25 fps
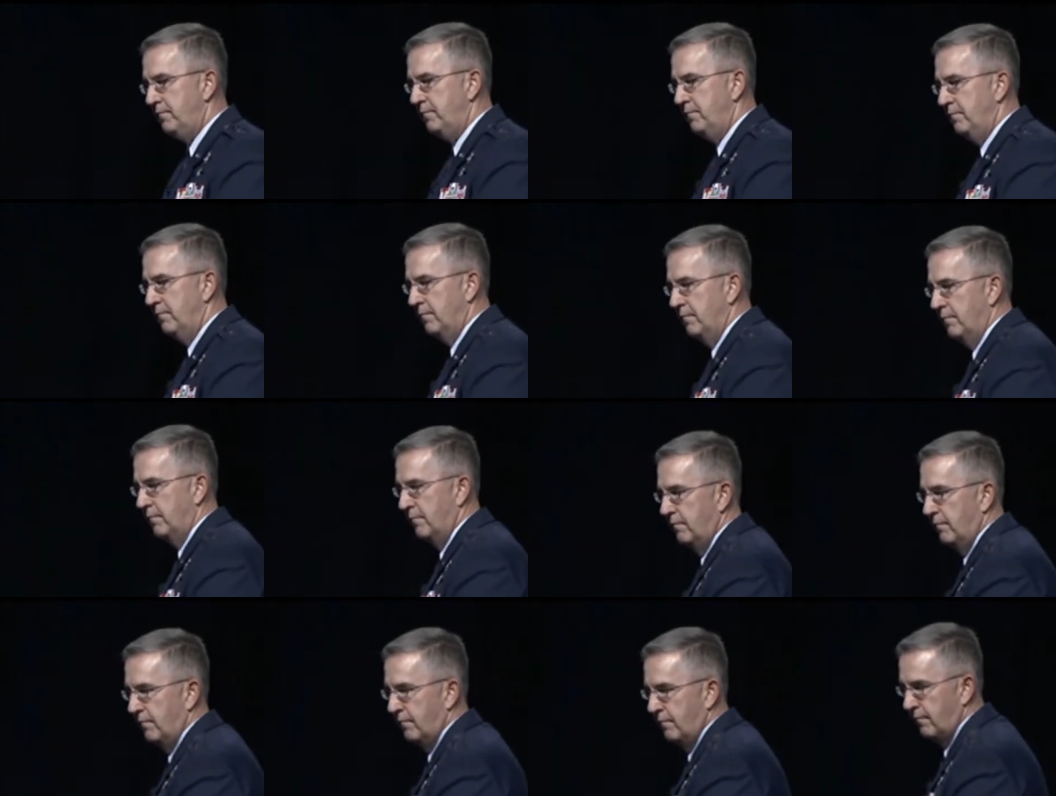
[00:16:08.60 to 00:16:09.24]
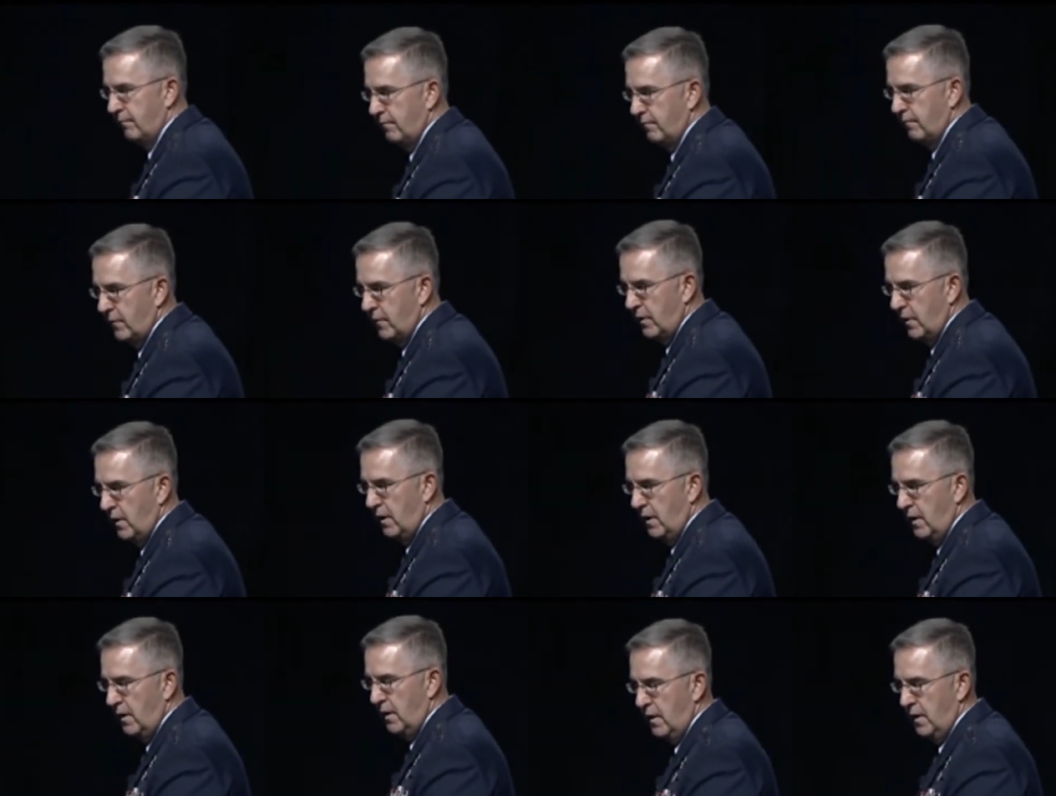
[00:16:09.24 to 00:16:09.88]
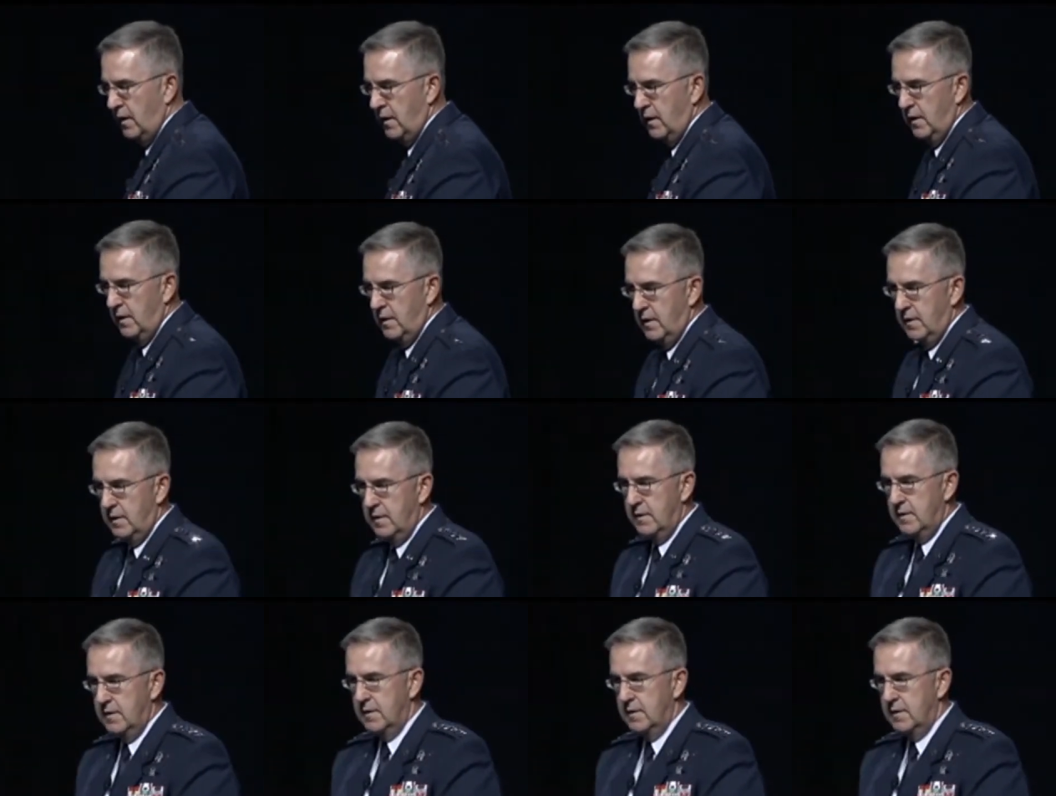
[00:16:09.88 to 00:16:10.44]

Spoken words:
No one is speaking in this clip.